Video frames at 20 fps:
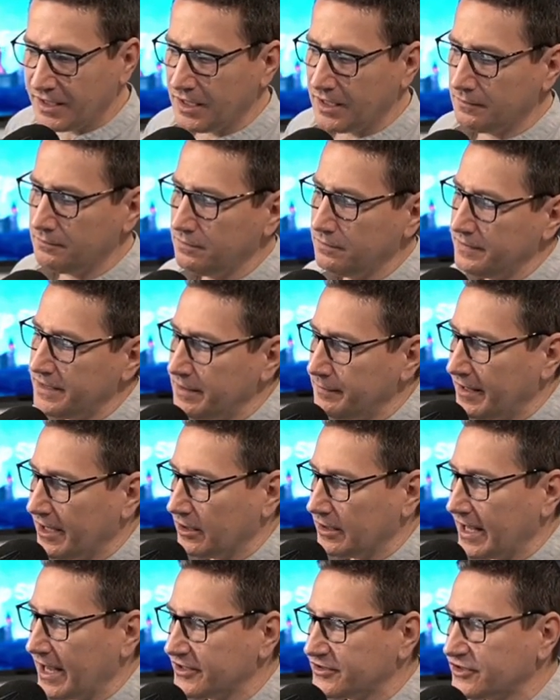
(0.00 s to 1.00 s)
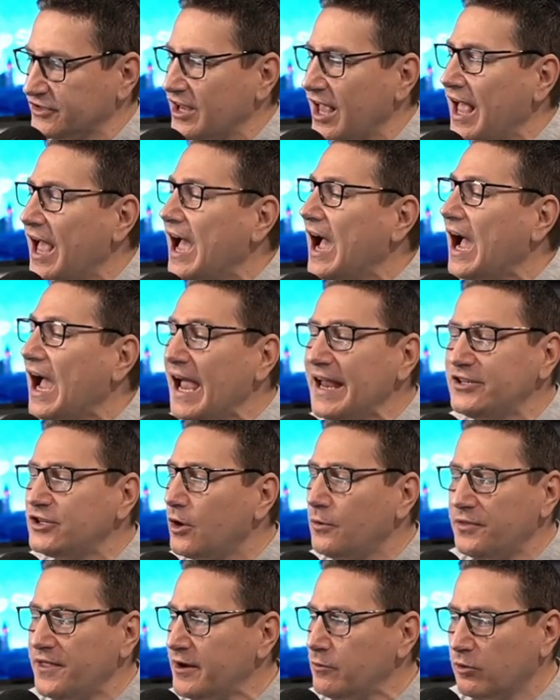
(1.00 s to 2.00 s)
uh, email asked. I
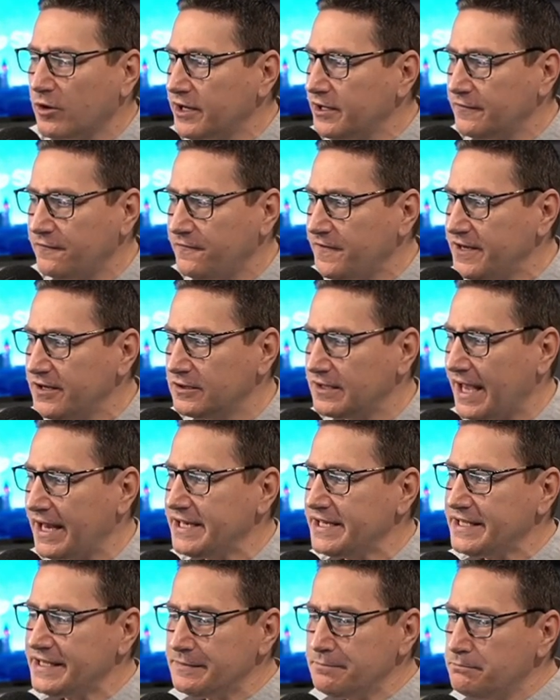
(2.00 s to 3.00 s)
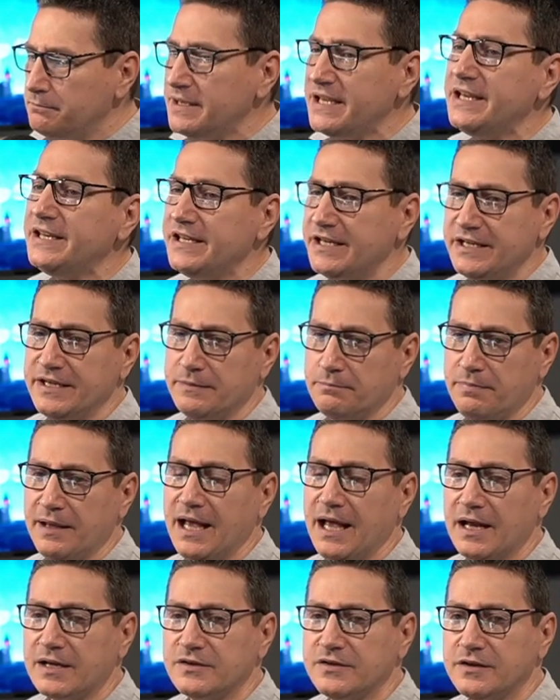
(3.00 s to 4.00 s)
don't think we're going to feel any immediate
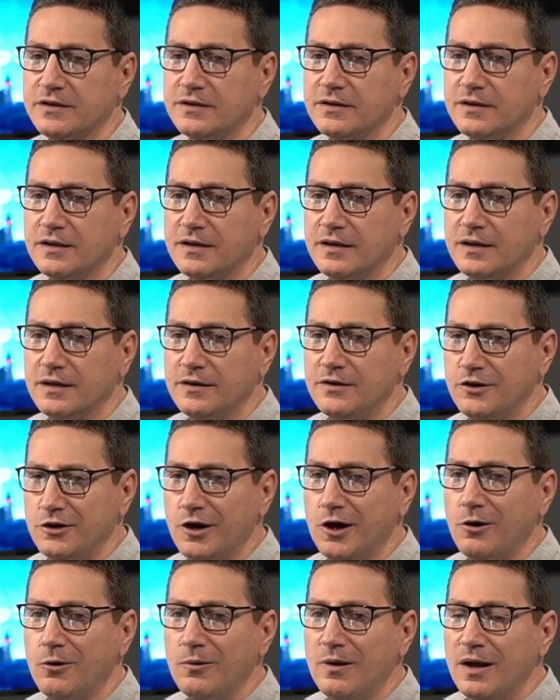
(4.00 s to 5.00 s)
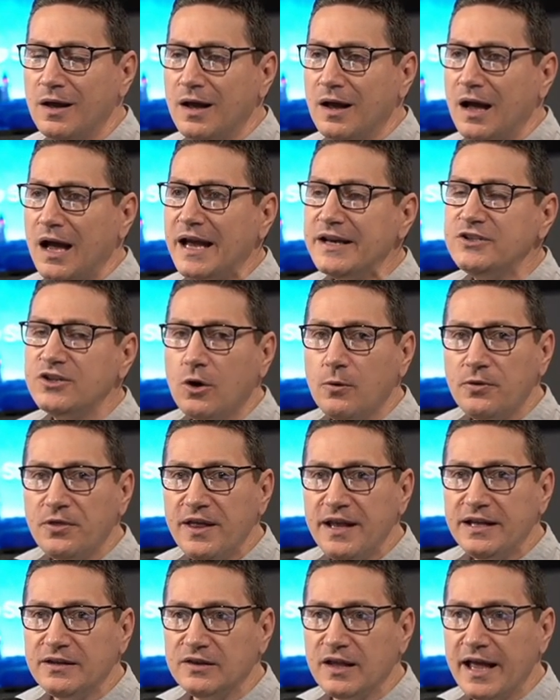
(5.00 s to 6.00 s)
impact. You know, I don't
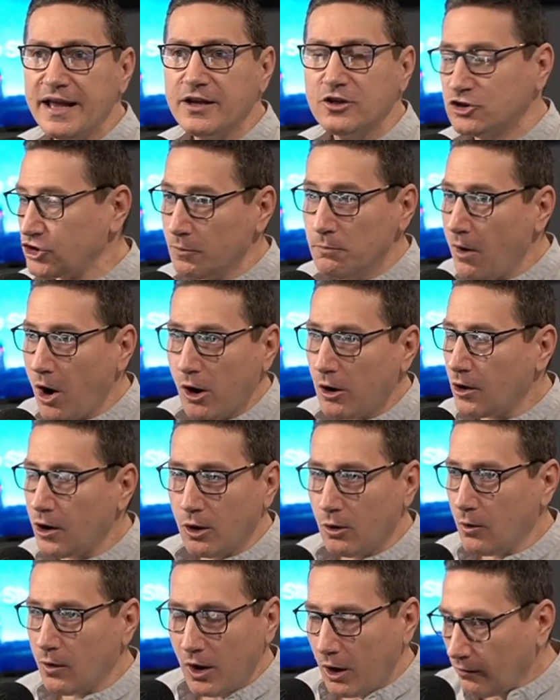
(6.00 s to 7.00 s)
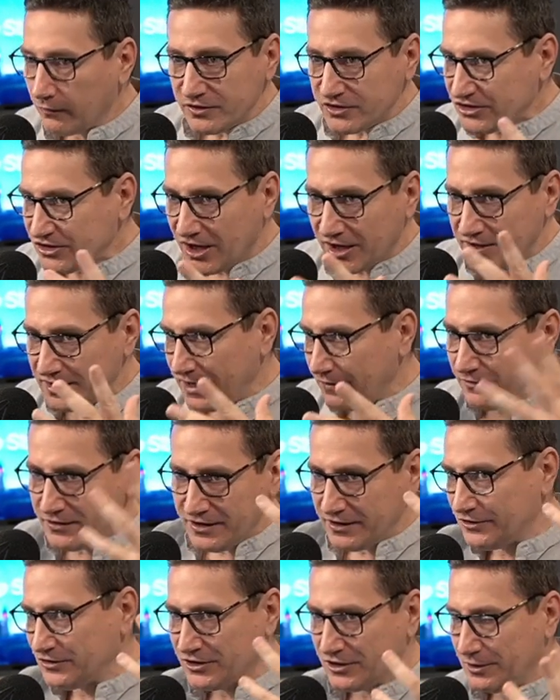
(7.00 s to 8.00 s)
think like tomorrow all of a sudden
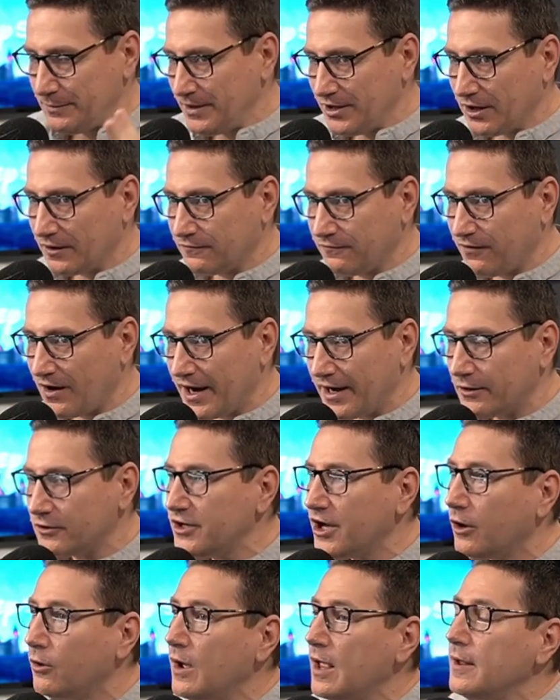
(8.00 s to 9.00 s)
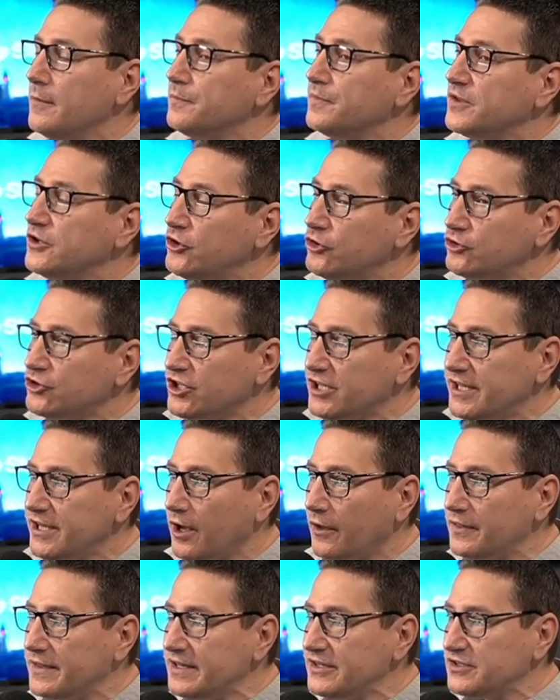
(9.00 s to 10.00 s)
everything's going to be on fire. No, usually
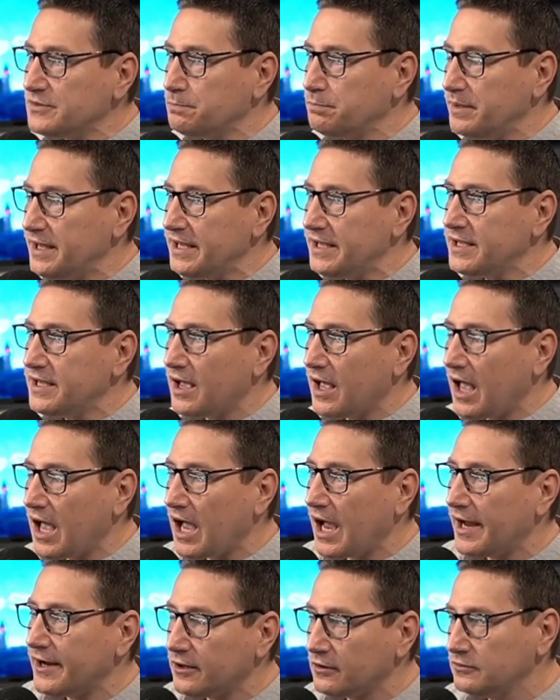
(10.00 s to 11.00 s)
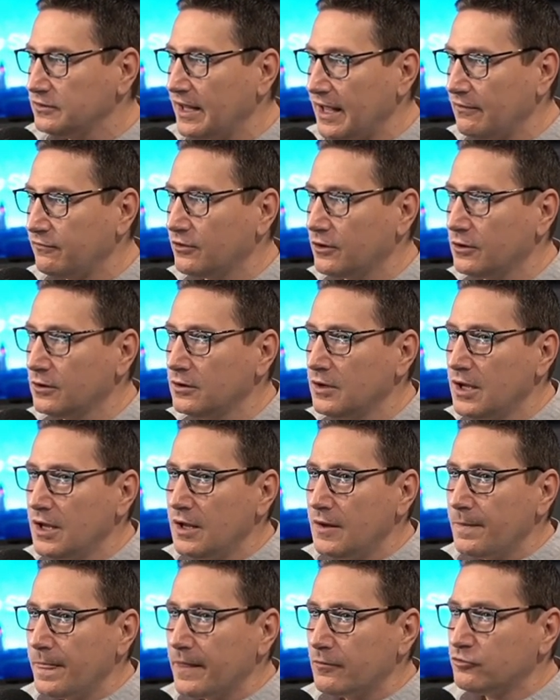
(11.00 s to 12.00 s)
on these big higher level
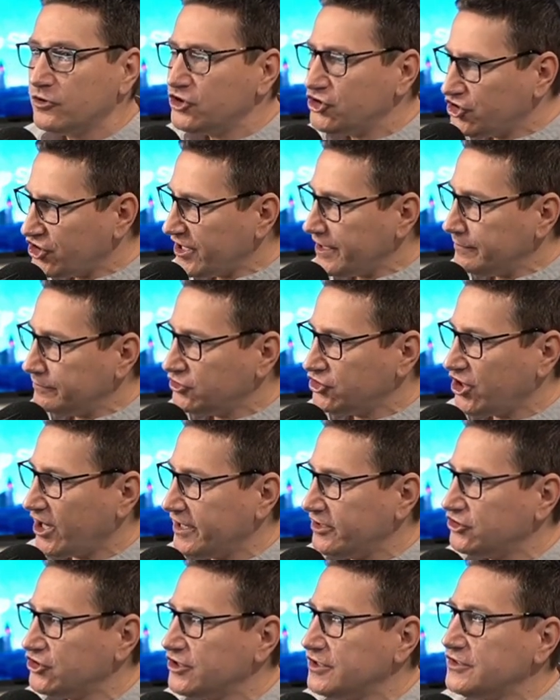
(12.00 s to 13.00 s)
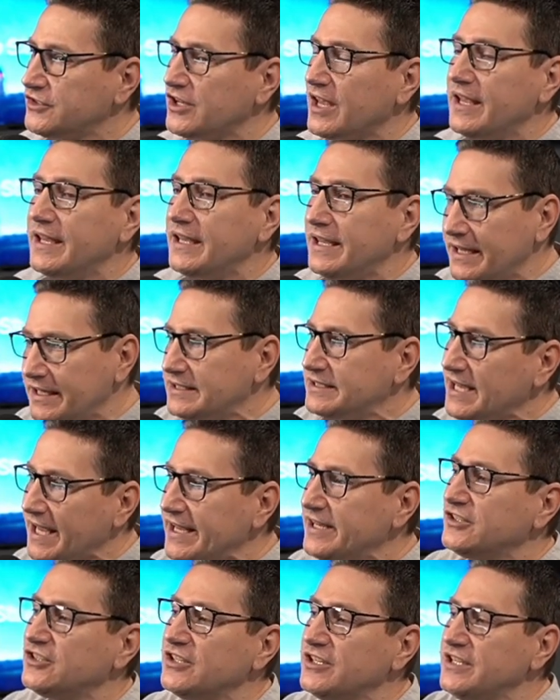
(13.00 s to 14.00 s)
regime changes, it
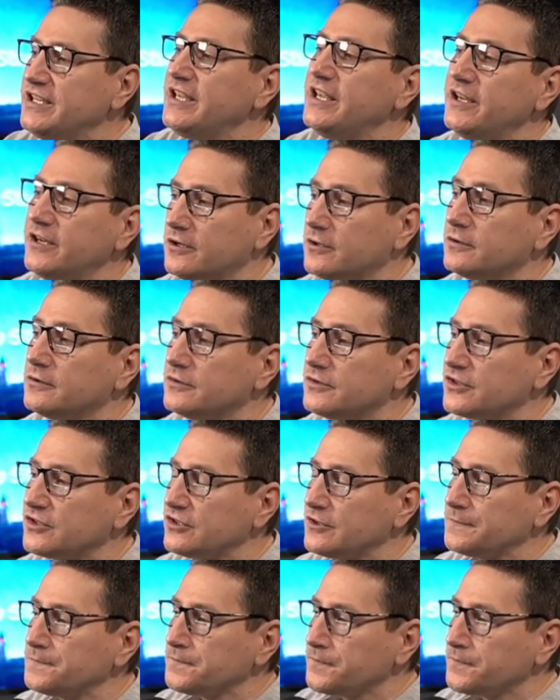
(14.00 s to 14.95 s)
takes years